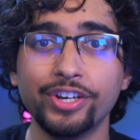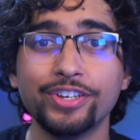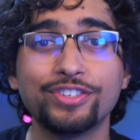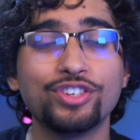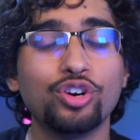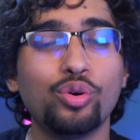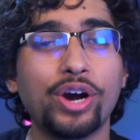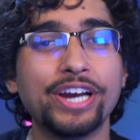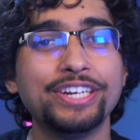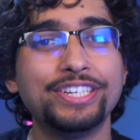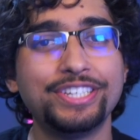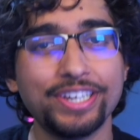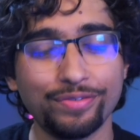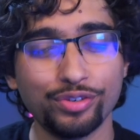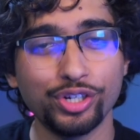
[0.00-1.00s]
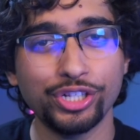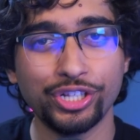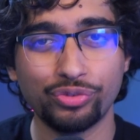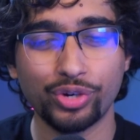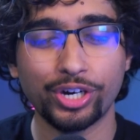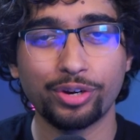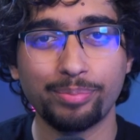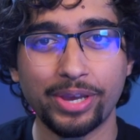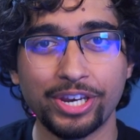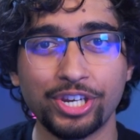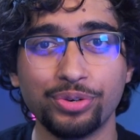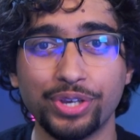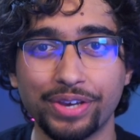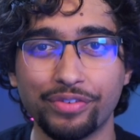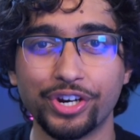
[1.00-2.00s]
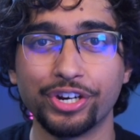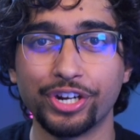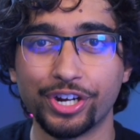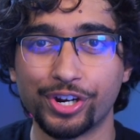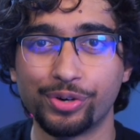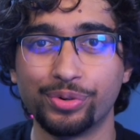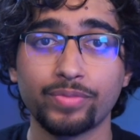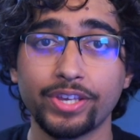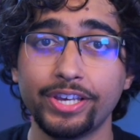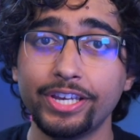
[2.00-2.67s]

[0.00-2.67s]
So I definitely recommend you give it a go.